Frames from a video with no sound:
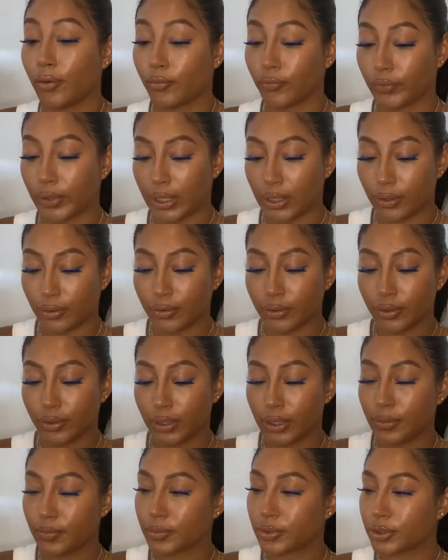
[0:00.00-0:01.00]
Retinol
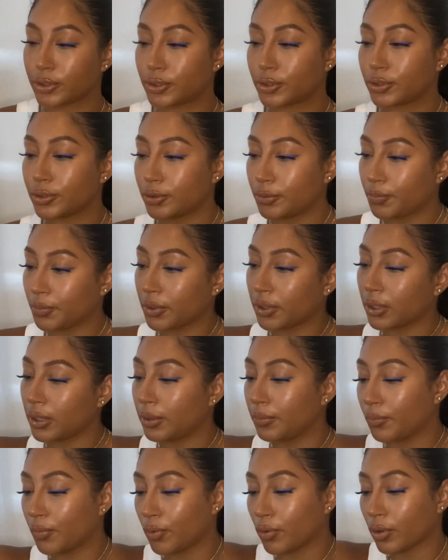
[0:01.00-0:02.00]
cream, super
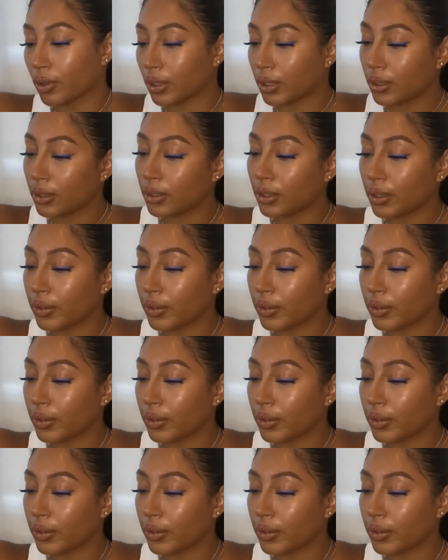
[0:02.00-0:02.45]
important.